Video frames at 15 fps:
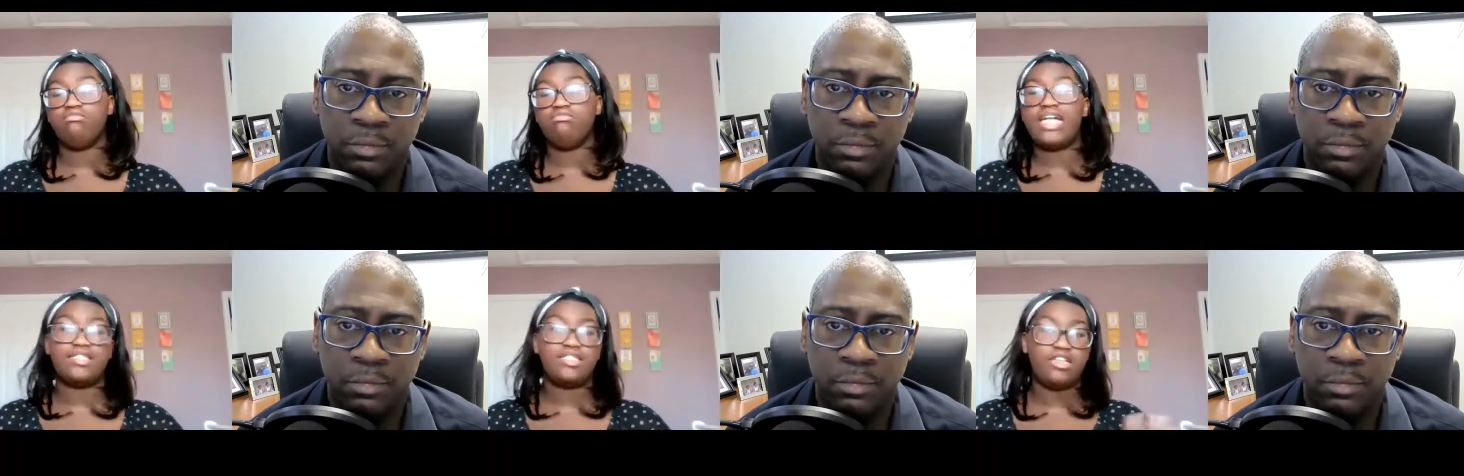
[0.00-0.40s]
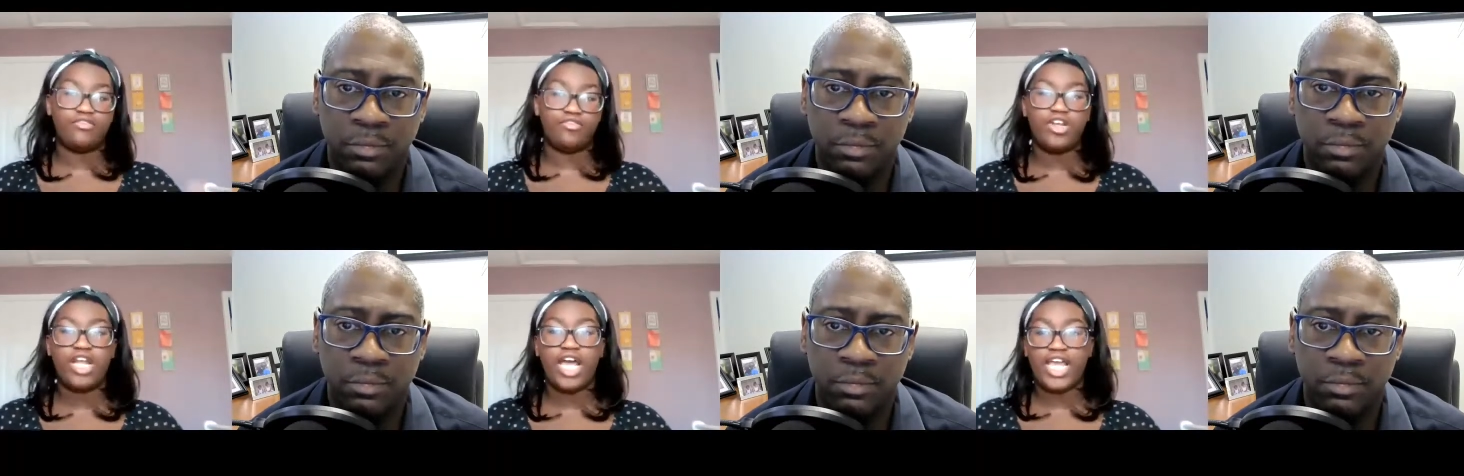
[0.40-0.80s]
Speaker 1: that's
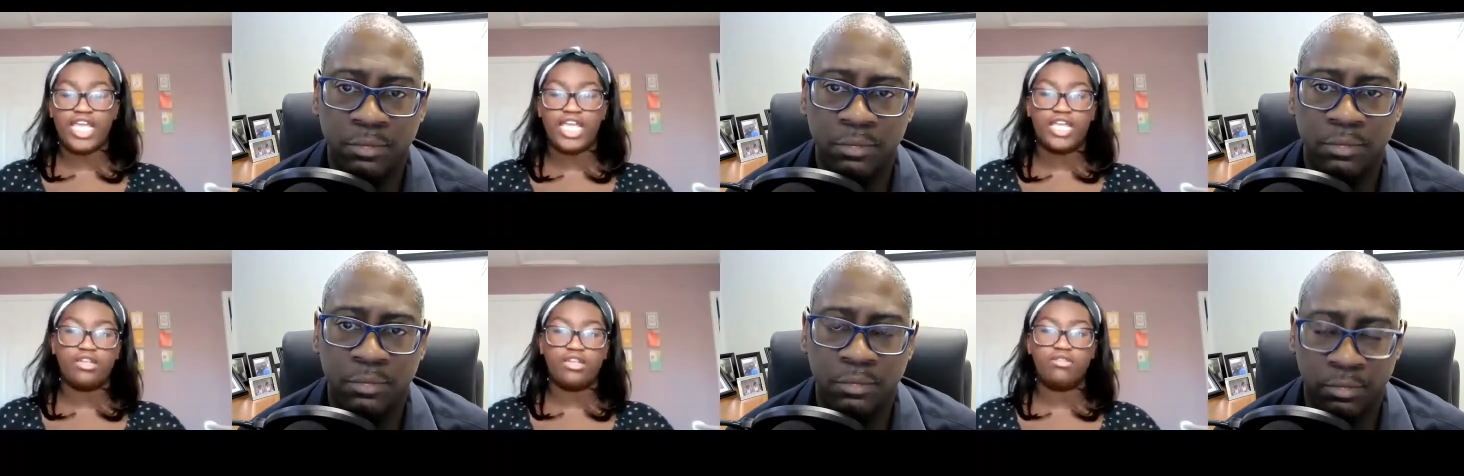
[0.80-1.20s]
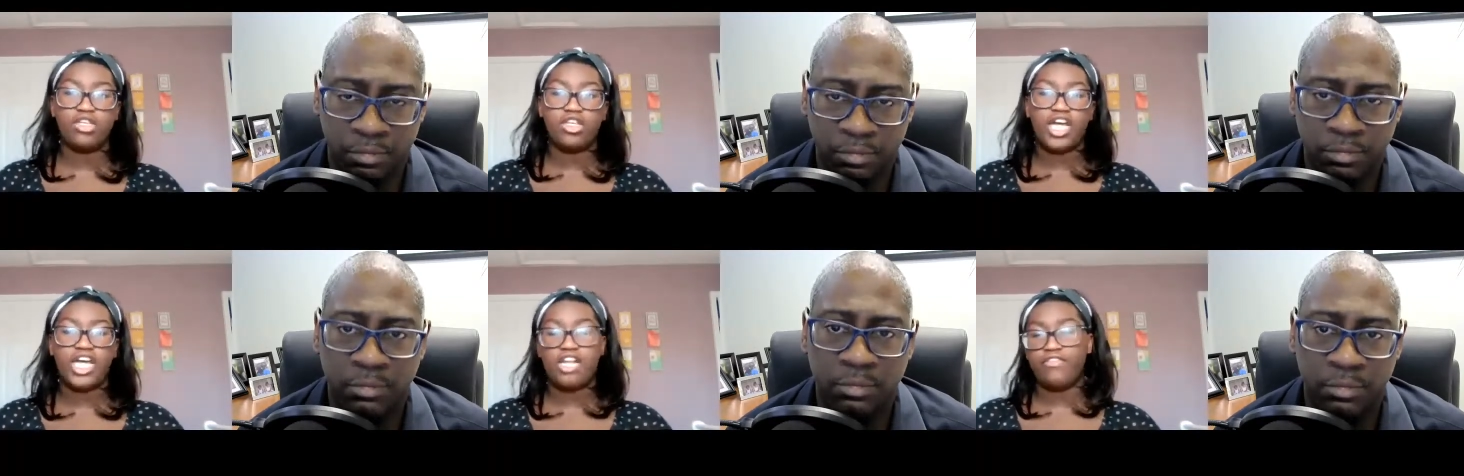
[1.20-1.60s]
different i can
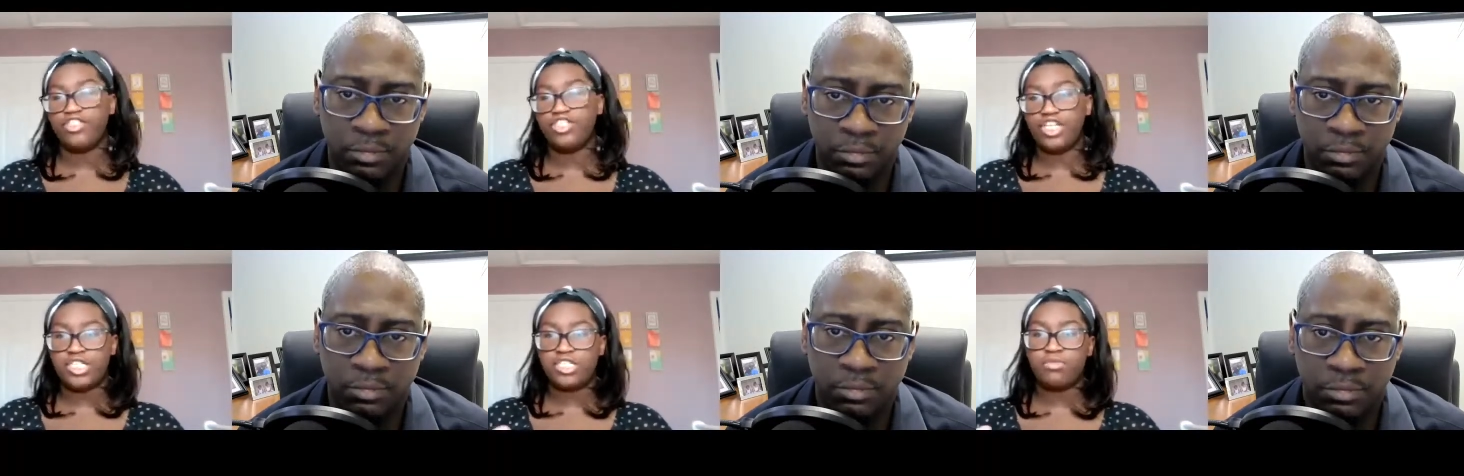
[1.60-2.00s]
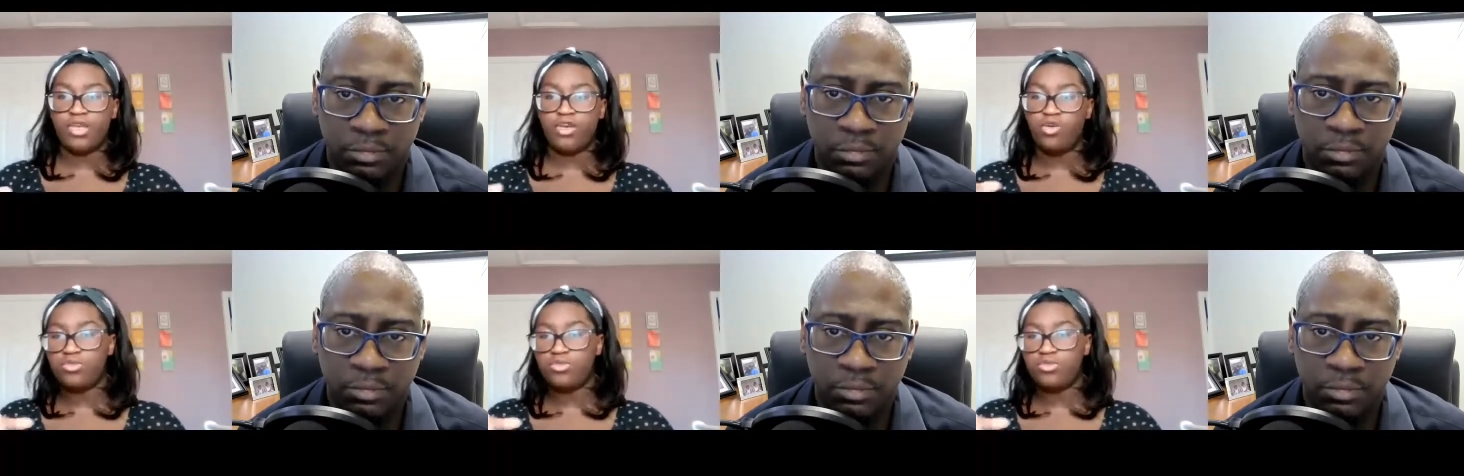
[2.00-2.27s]
kind of adjust my